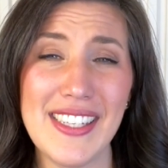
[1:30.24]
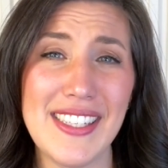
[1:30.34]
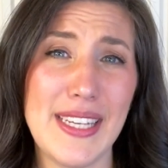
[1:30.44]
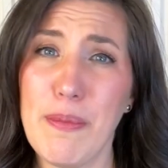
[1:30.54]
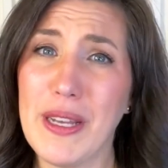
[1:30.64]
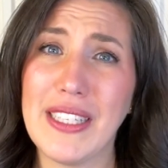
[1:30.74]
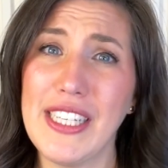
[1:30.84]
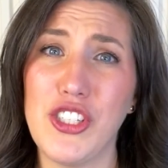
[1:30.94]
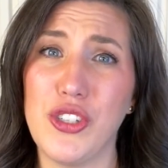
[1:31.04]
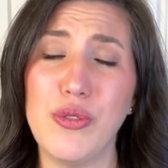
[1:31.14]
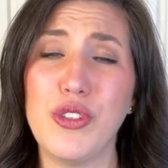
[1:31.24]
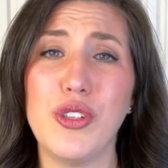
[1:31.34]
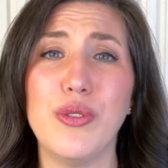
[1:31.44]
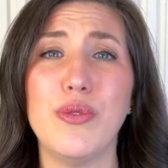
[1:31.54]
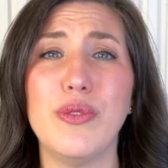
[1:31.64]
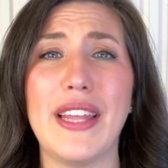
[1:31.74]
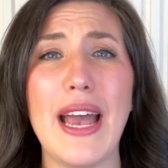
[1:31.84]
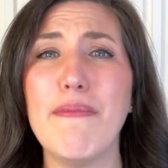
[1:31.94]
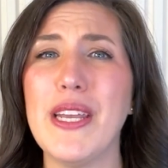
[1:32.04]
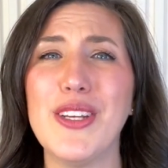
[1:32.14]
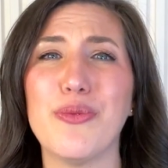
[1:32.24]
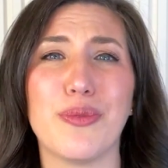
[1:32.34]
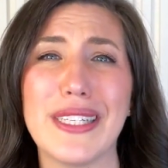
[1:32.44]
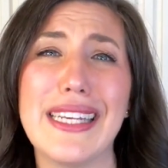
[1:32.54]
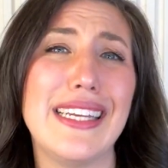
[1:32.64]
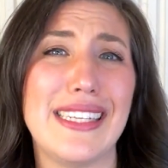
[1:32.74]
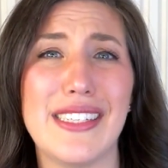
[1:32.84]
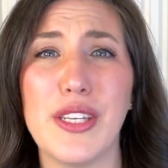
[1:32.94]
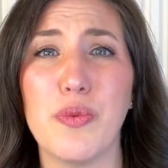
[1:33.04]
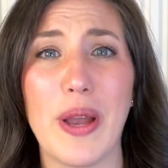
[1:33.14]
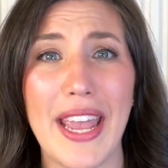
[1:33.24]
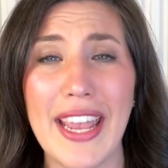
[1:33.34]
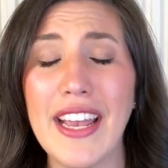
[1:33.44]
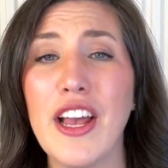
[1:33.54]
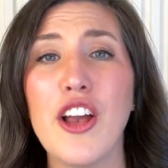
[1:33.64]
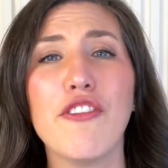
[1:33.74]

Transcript: is typically due to that being a really easy way